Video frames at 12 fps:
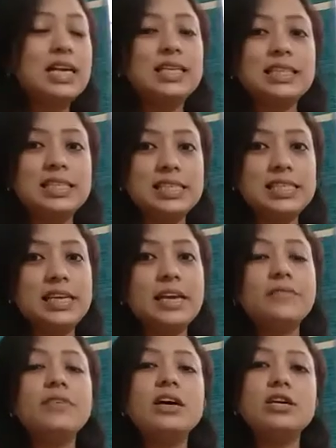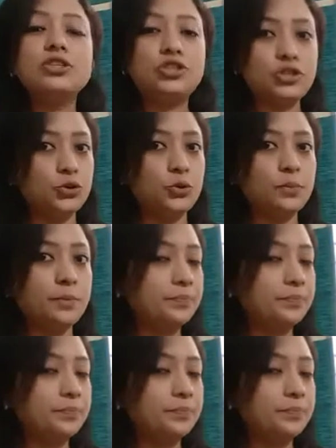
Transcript: the sieve tube.